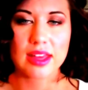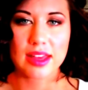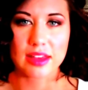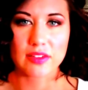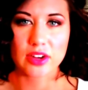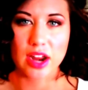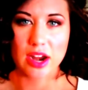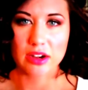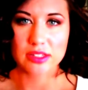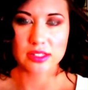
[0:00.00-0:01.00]
If your hair
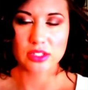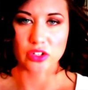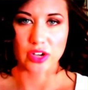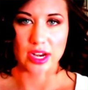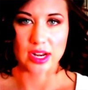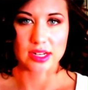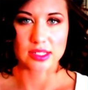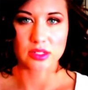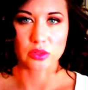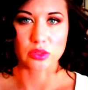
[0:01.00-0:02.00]
is straight and doesn't
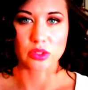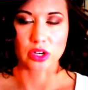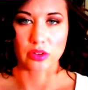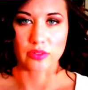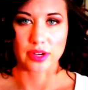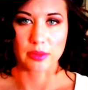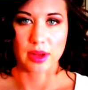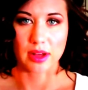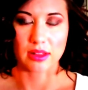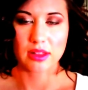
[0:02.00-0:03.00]
hold curl very
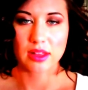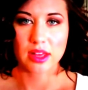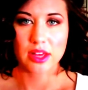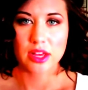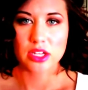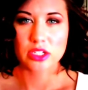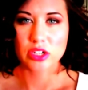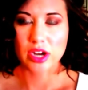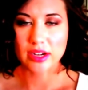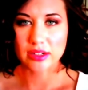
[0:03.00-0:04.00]
well,
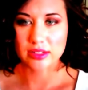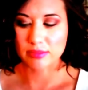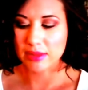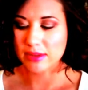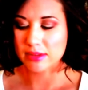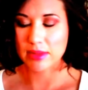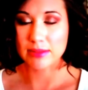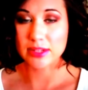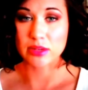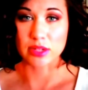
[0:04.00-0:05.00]
maybe
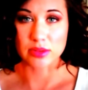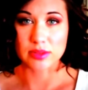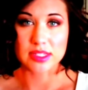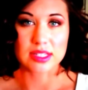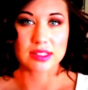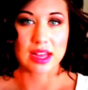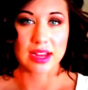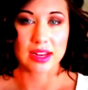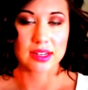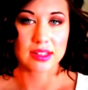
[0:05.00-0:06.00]
don't use the
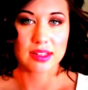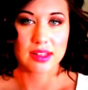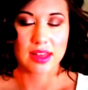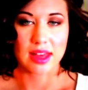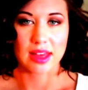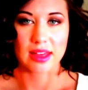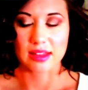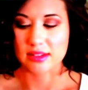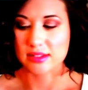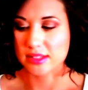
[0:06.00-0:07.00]
Align,
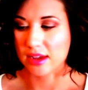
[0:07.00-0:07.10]
and